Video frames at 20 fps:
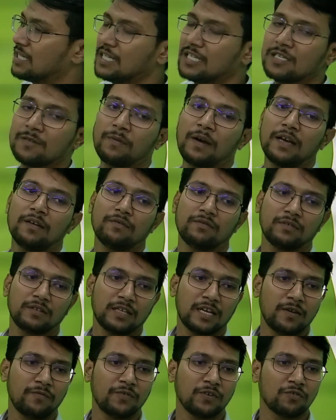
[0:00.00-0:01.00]
is 5.
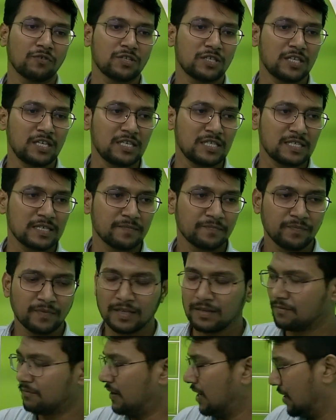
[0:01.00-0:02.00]
Their frequency is
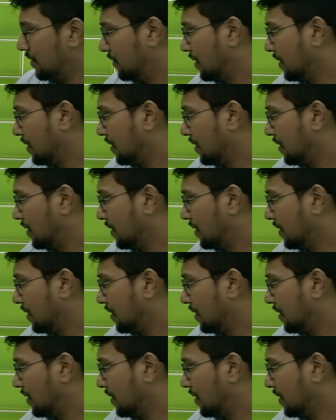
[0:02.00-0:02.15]
5.